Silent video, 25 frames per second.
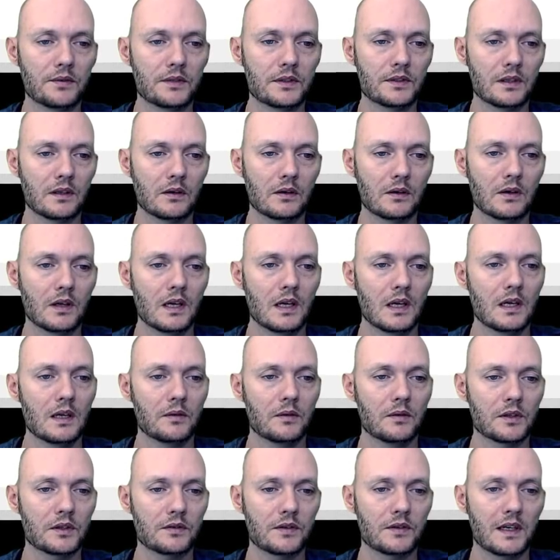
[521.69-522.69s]
So,
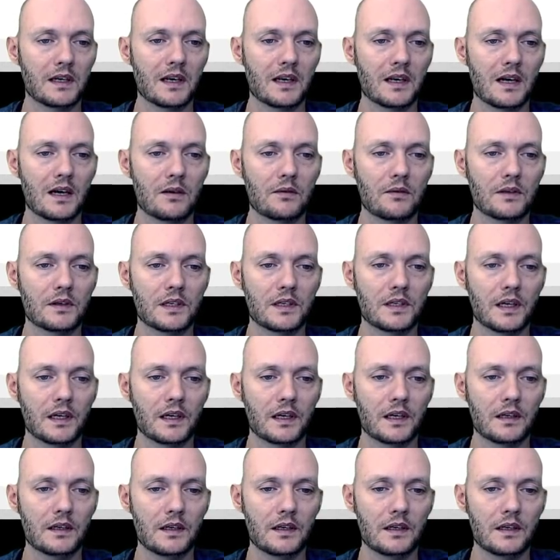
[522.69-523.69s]
because right now we're
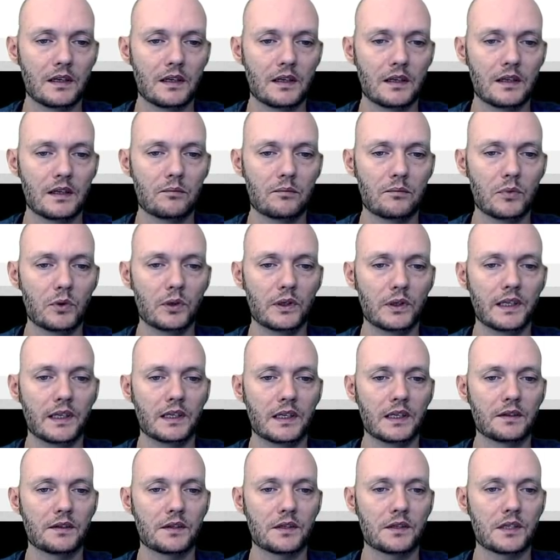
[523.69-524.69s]
taking the Boolean
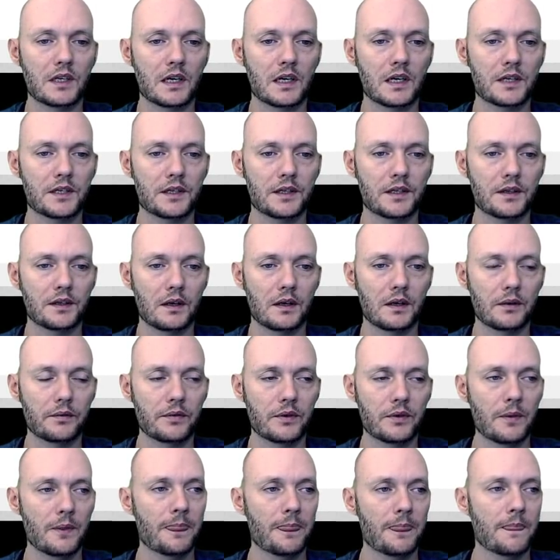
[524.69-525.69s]
intersection of
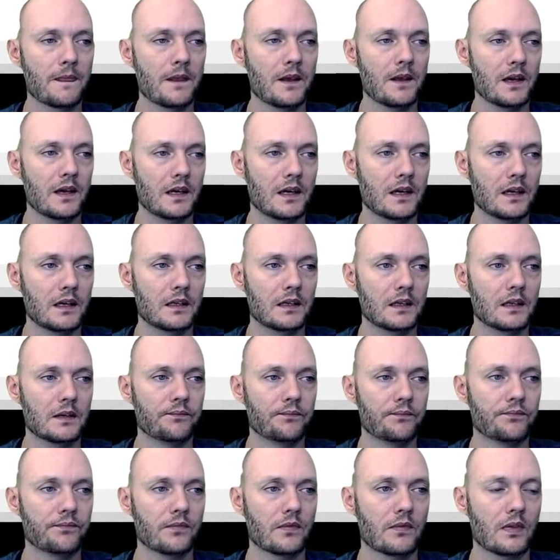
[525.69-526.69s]
a
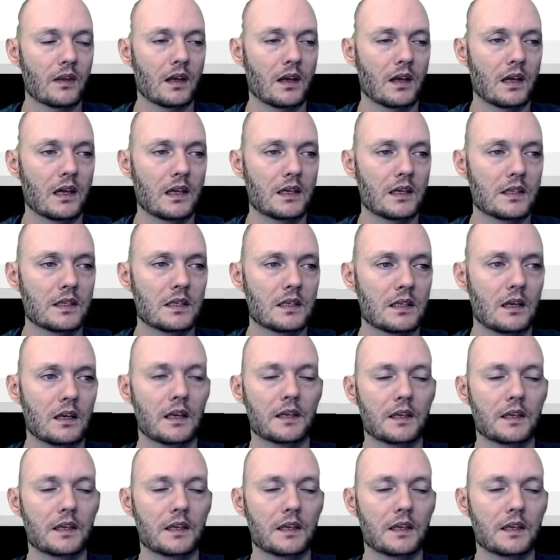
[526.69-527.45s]
solid